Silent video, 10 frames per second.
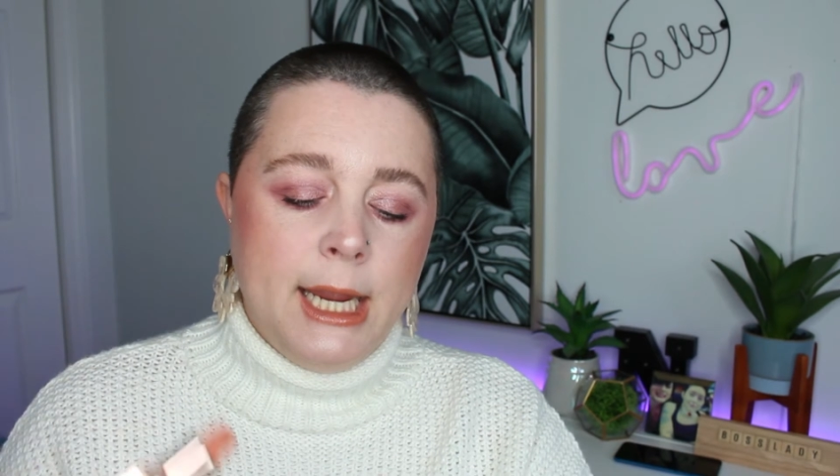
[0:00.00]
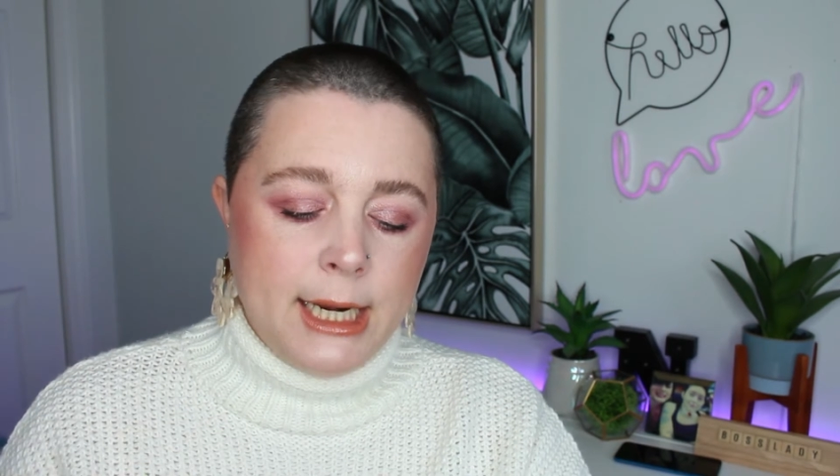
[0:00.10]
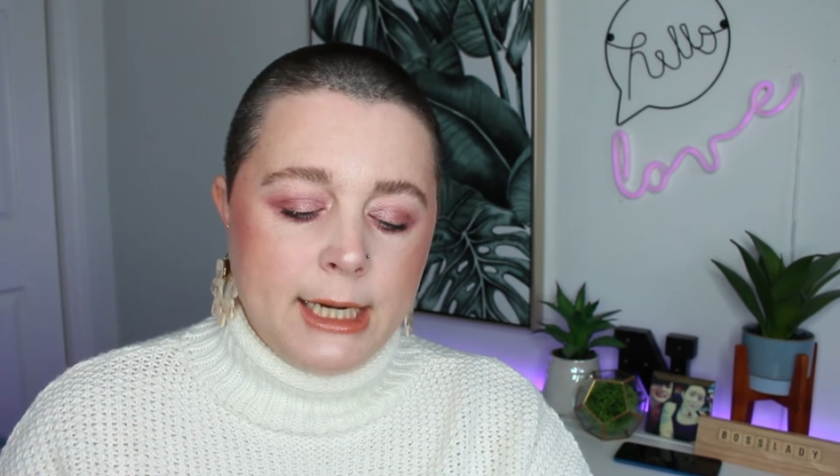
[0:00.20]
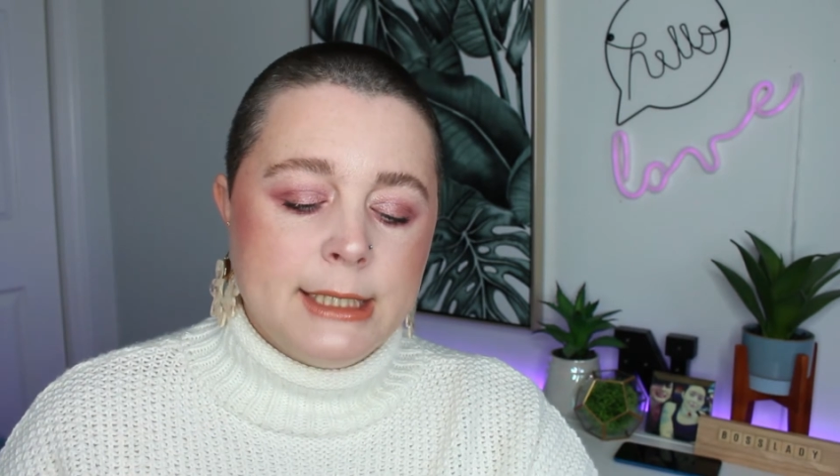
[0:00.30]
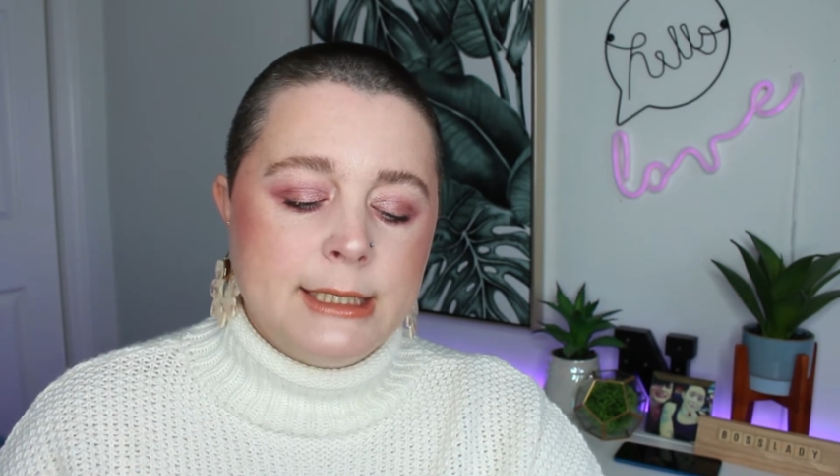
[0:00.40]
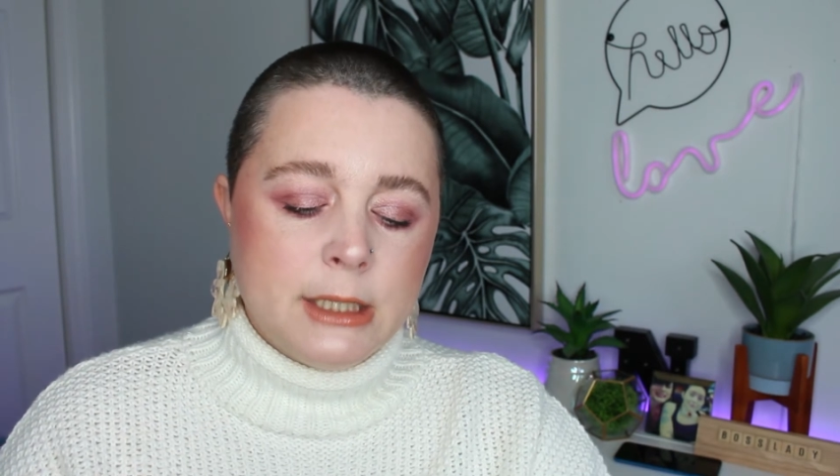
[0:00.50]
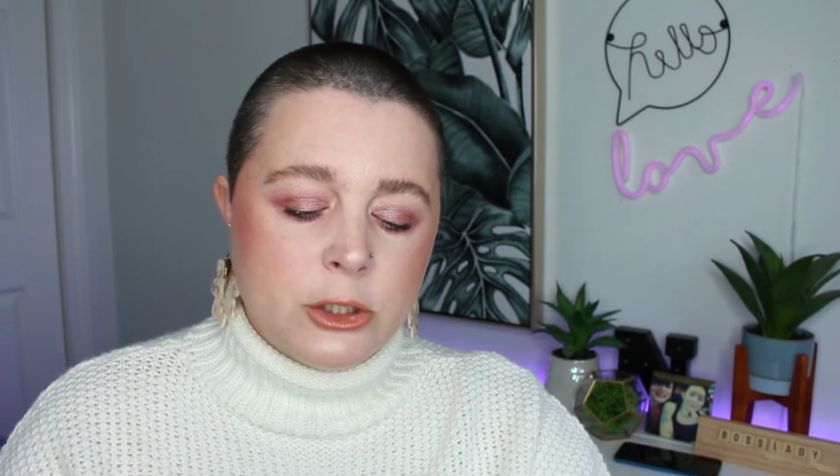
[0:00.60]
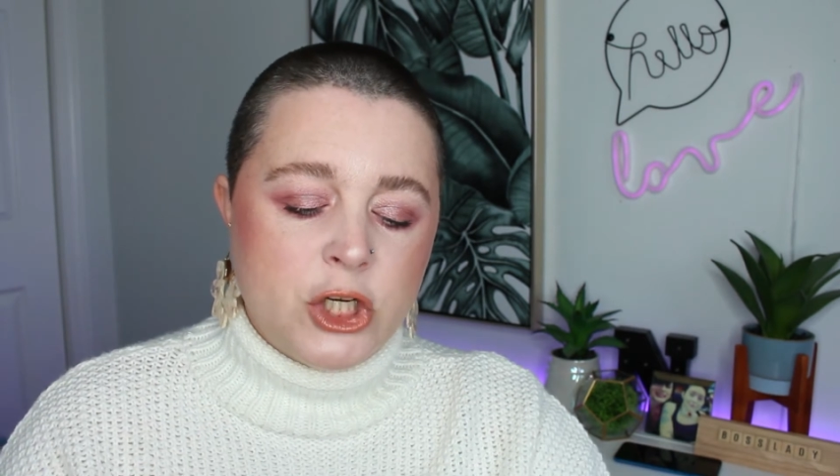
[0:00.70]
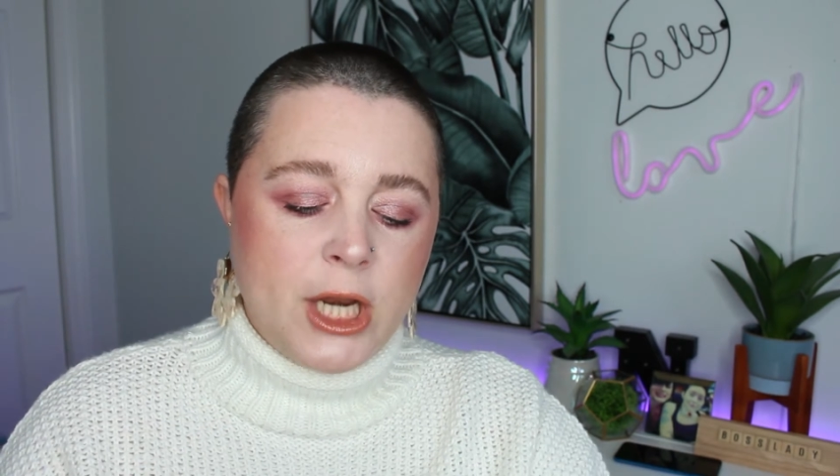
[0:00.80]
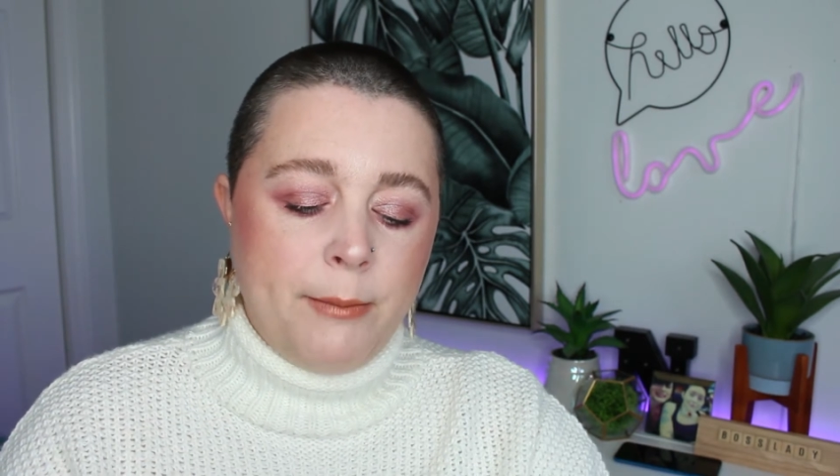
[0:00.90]
It is
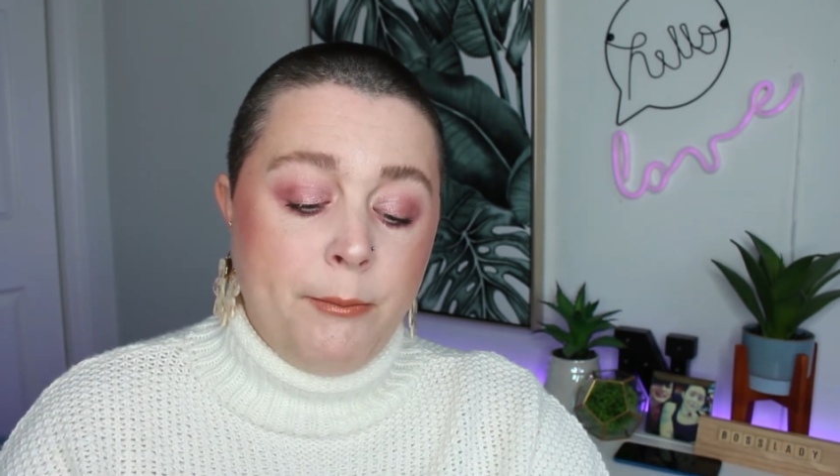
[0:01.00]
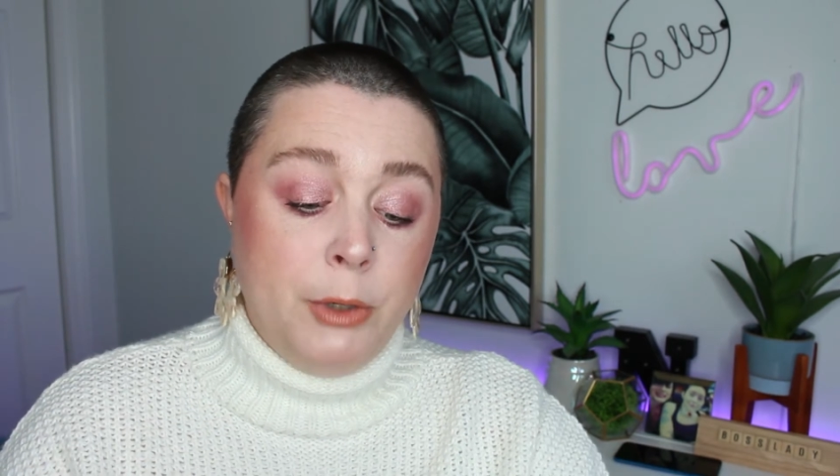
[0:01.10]
such a